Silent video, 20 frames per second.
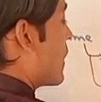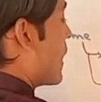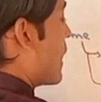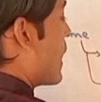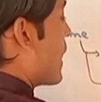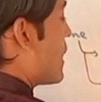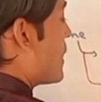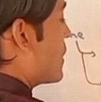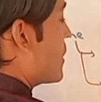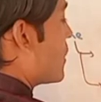
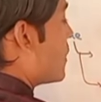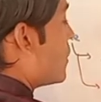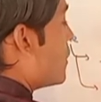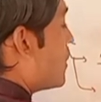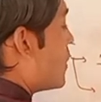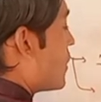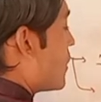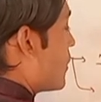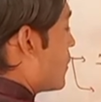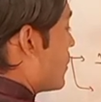At
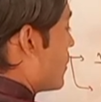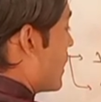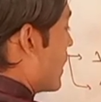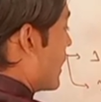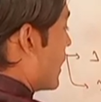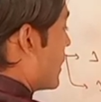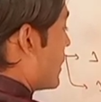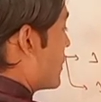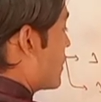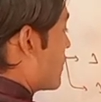
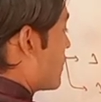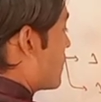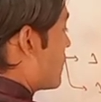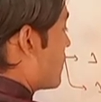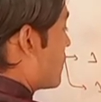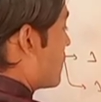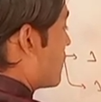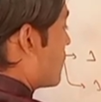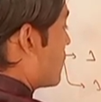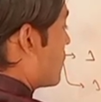night.
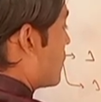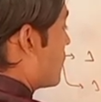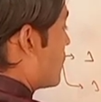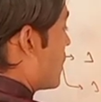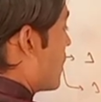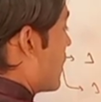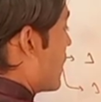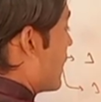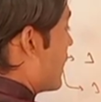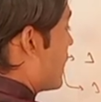
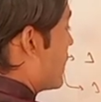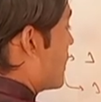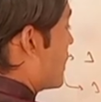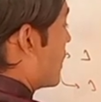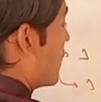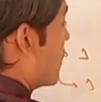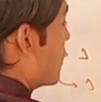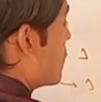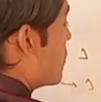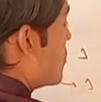Night
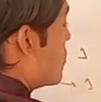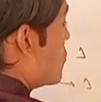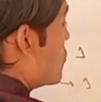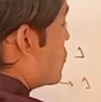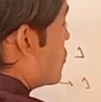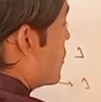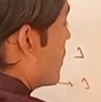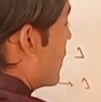here.